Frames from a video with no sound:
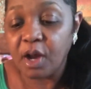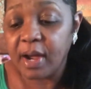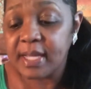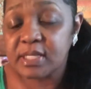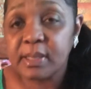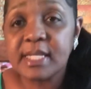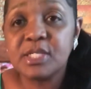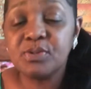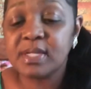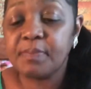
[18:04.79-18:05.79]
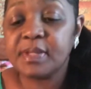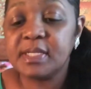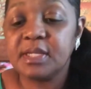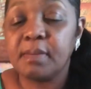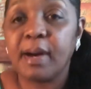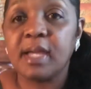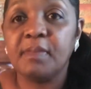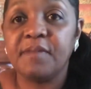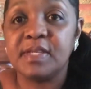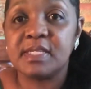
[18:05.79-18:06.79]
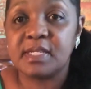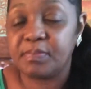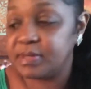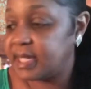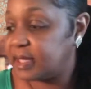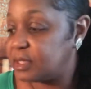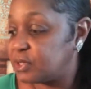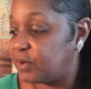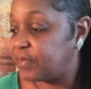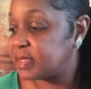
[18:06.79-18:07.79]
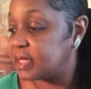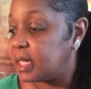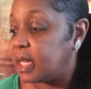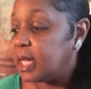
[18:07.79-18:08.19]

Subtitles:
All right, so let's do something to the bottom of this to protect the surface.